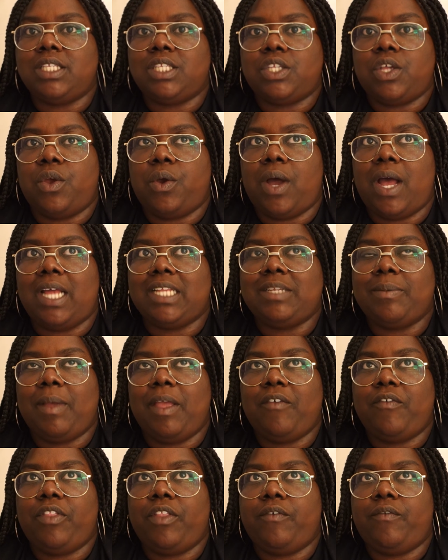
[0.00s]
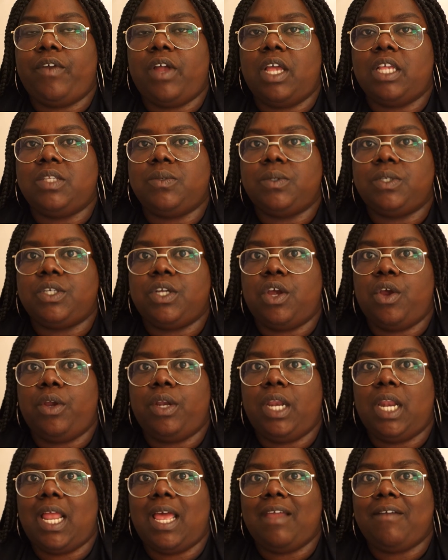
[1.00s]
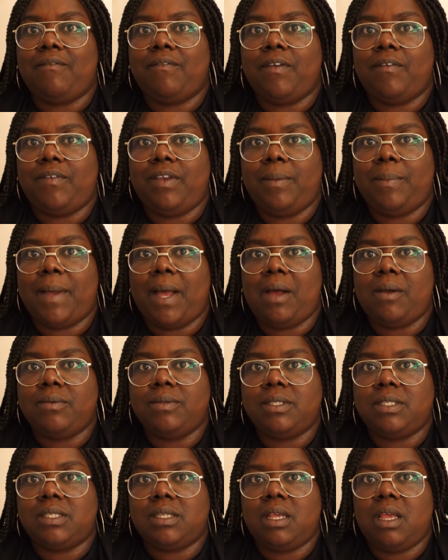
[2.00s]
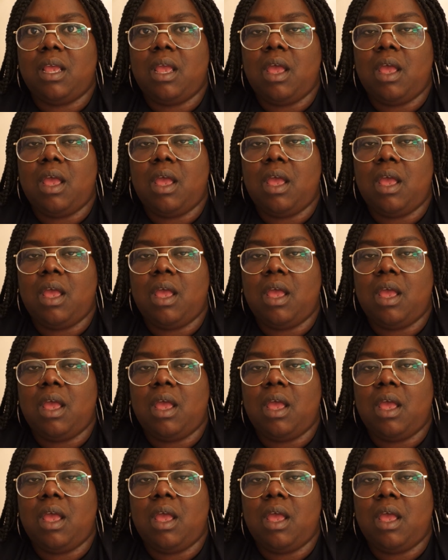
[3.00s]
so I had to pay for the flights, which are only like £50